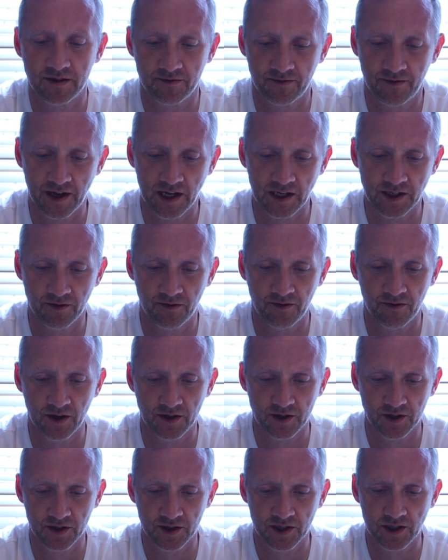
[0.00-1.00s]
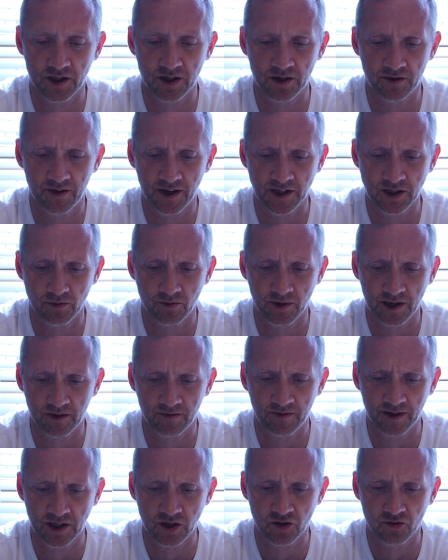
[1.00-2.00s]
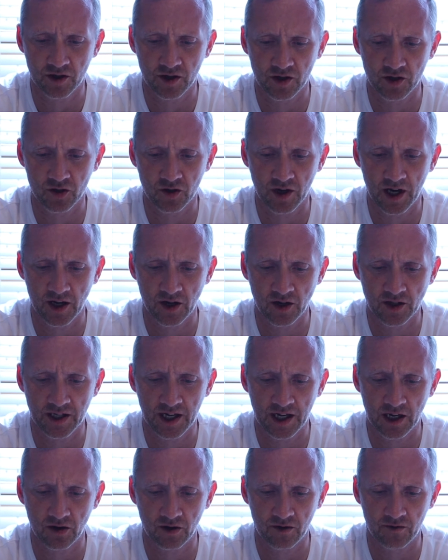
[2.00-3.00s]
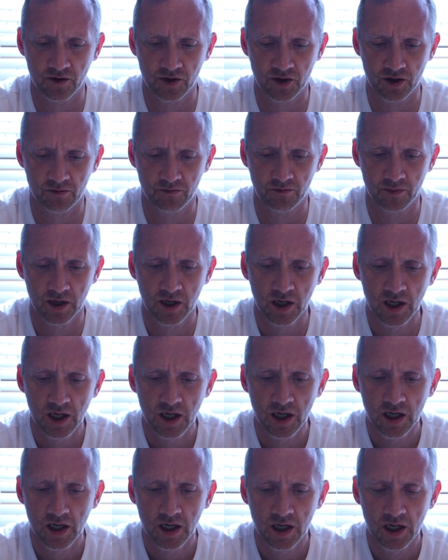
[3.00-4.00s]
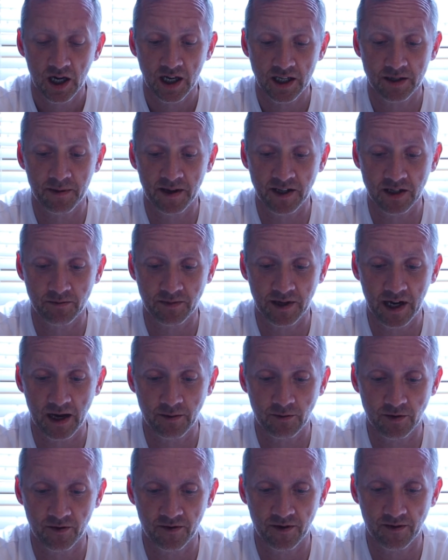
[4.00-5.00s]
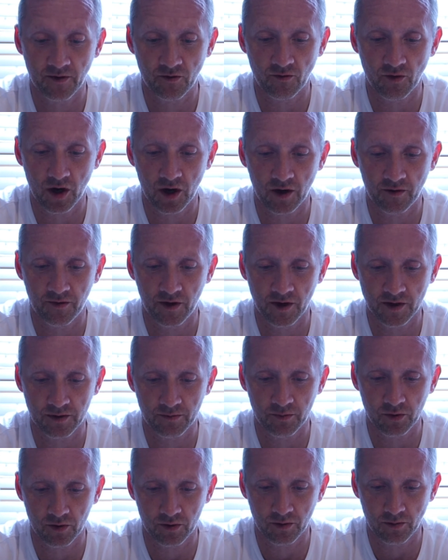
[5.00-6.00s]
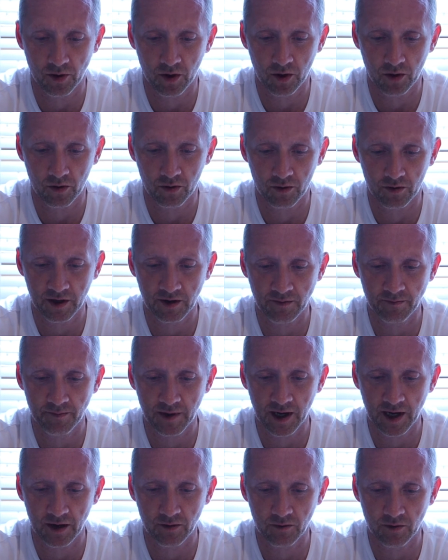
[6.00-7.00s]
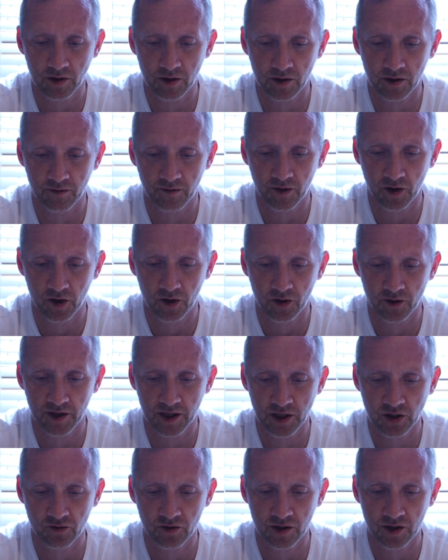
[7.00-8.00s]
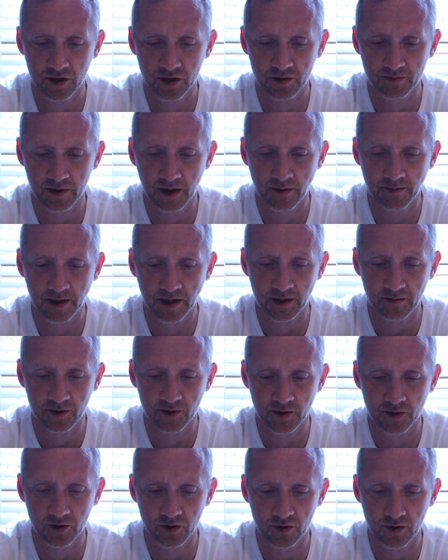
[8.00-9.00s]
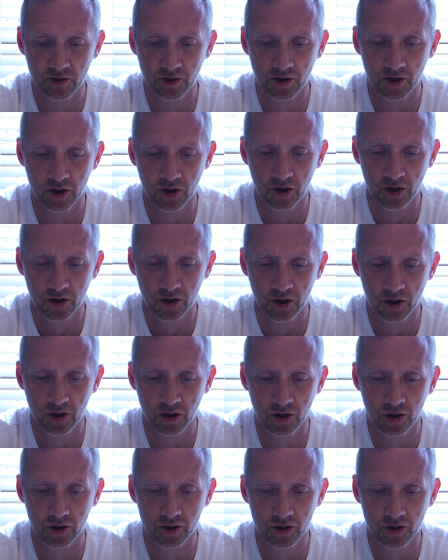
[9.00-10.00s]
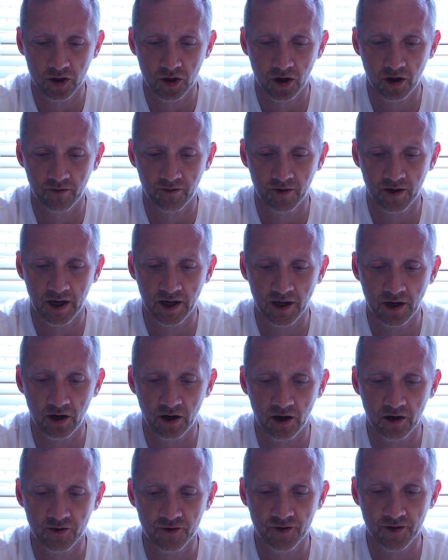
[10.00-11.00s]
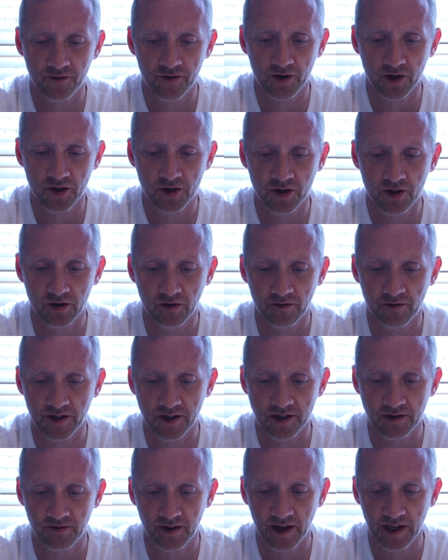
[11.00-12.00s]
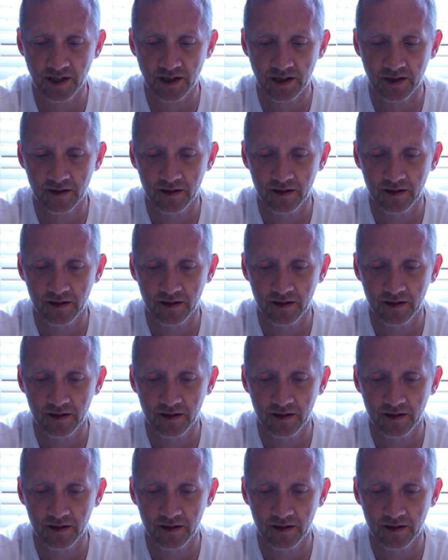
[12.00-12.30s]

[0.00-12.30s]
and fields of fossils? This year adventure can place trainers to head outside and look for some and spend some time with their favourite rock fossil Pokemon. or Even better, we've heard that trainers may be able to uncover an ultra version of this event